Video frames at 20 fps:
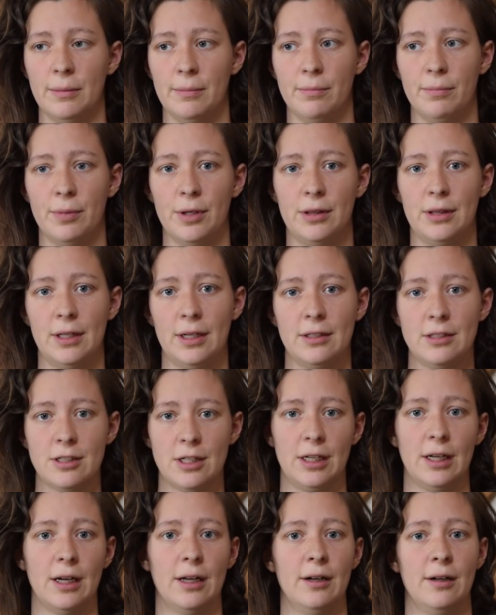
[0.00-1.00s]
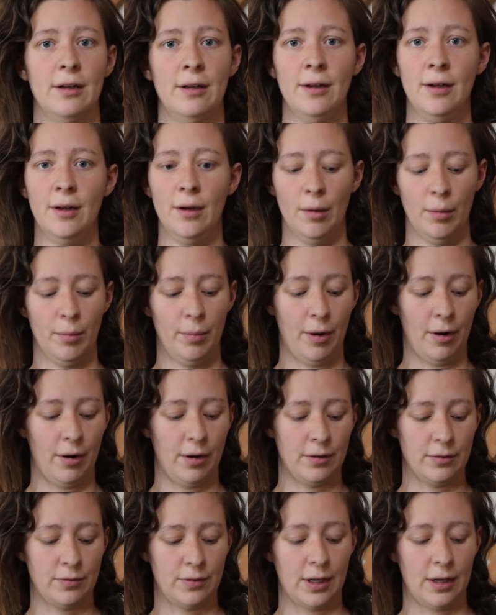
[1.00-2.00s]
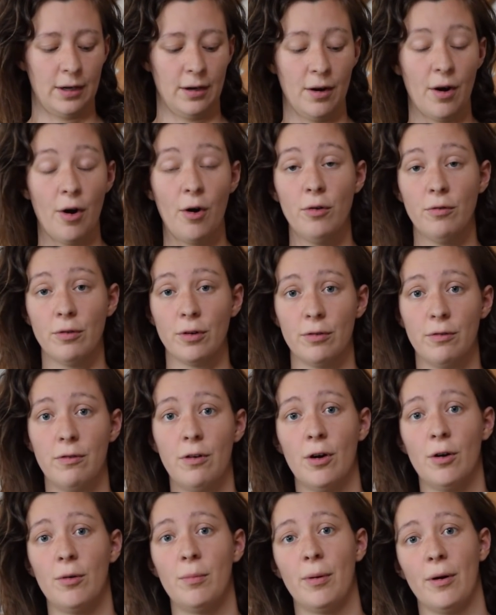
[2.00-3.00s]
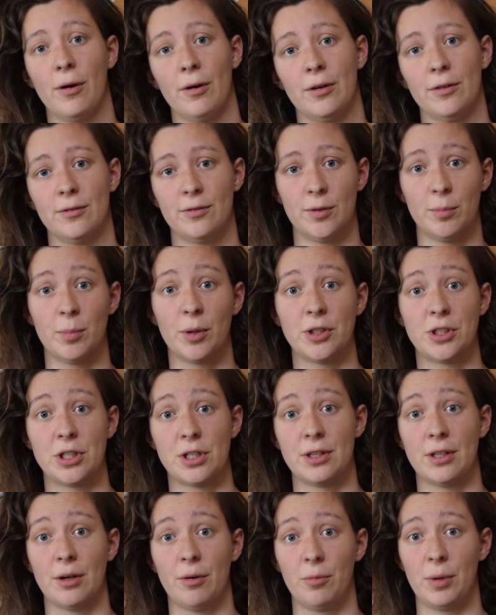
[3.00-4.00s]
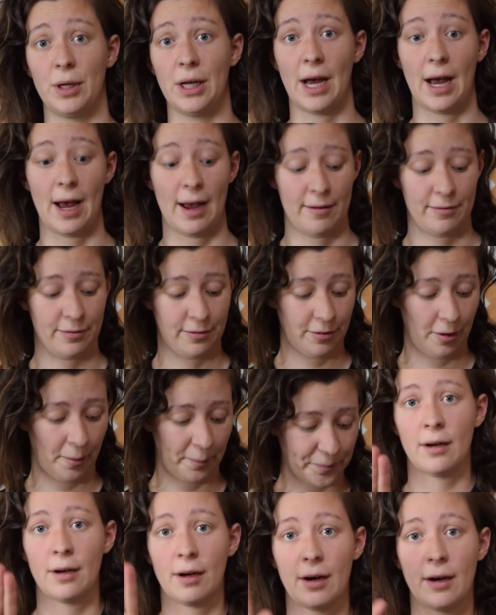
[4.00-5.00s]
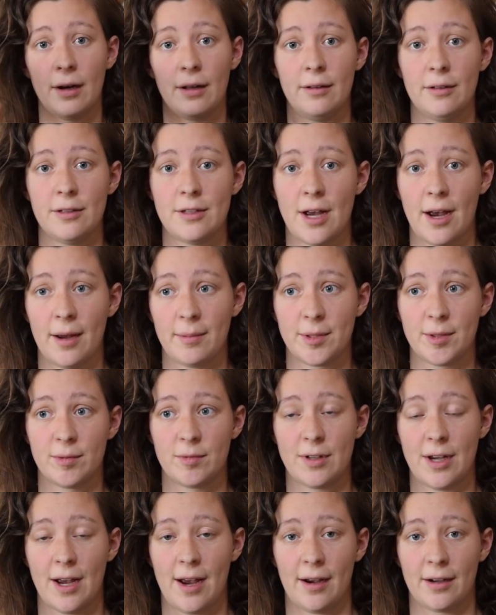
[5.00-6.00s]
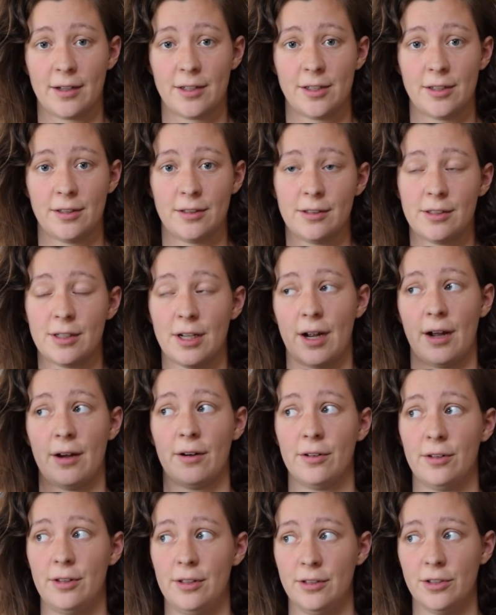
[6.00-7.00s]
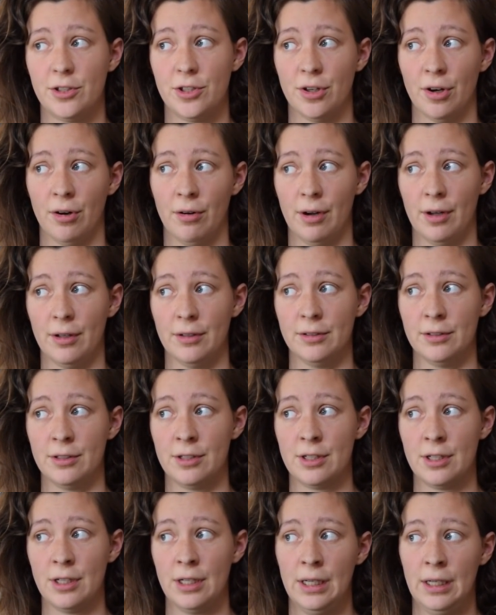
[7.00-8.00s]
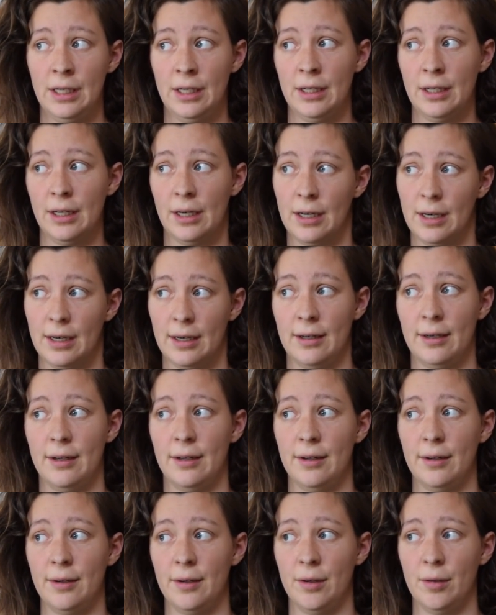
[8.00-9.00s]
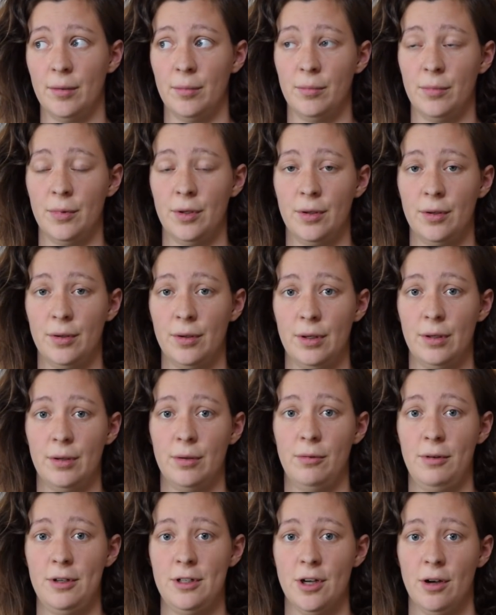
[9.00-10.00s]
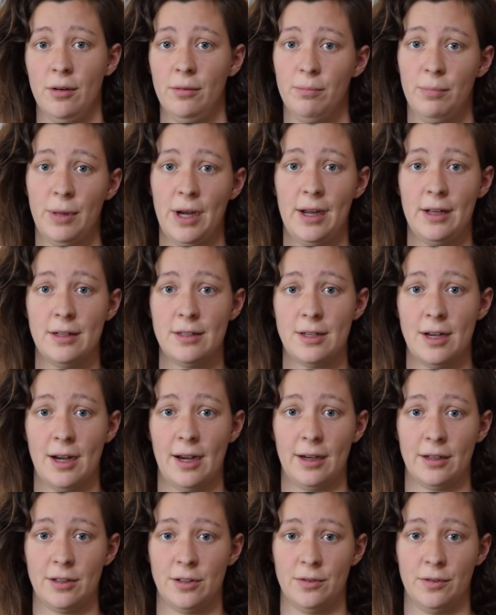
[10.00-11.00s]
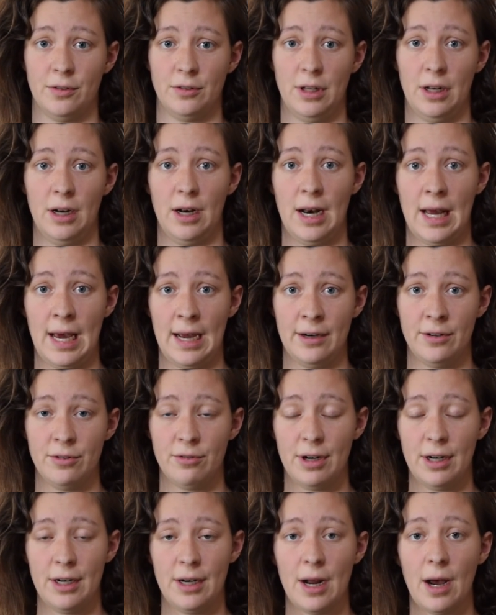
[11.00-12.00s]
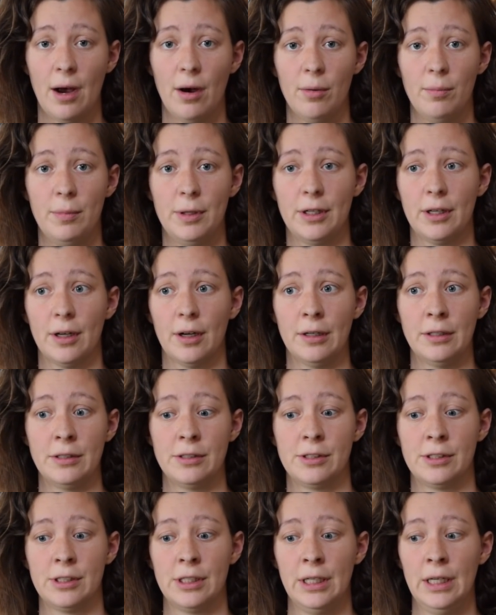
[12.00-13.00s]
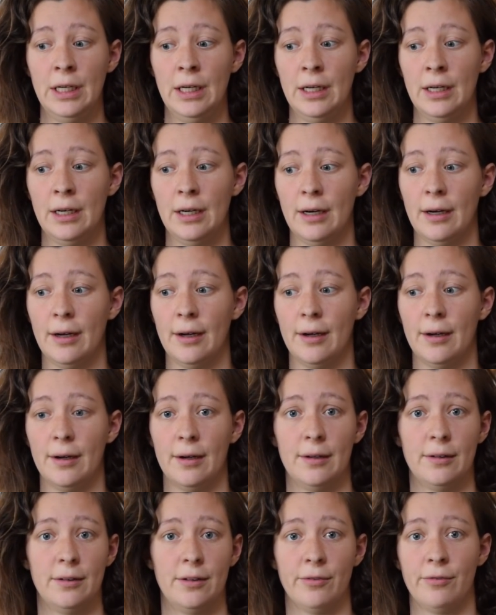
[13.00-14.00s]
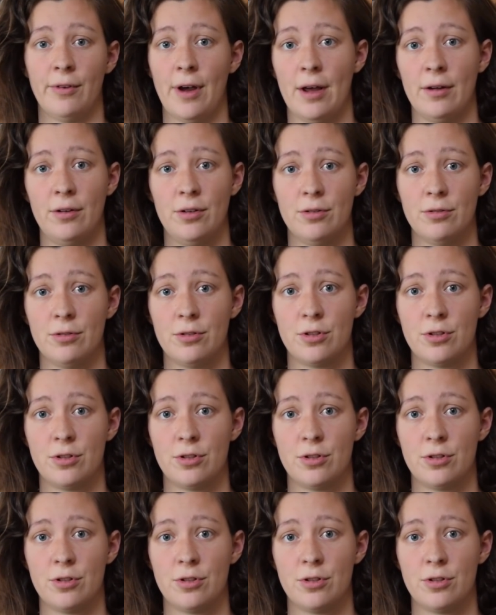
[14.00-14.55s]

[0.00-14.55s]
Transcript: but that's again part of that overflow part of the budget that we have. Other types of taxes, health insurance. We don't pay tax for the land right now because the value is